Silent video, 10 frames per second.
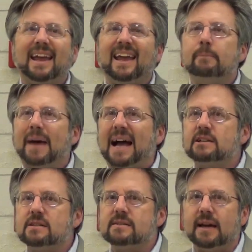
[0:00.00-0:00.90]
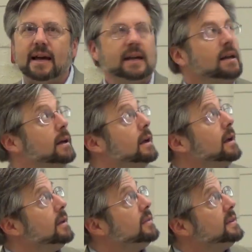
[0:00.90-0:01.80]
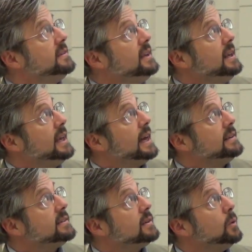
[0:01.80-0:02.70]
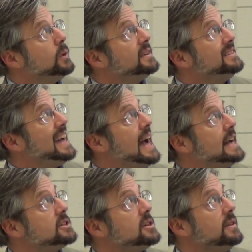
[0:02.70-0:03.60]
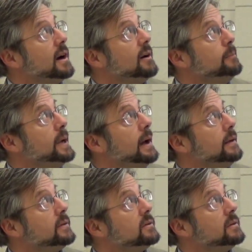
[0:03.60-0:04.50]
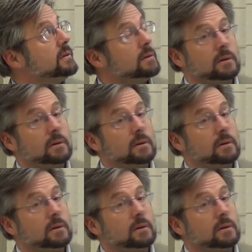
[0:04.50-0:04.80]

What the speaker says: In Bagehot's day, the CDS was attached to the RMBS,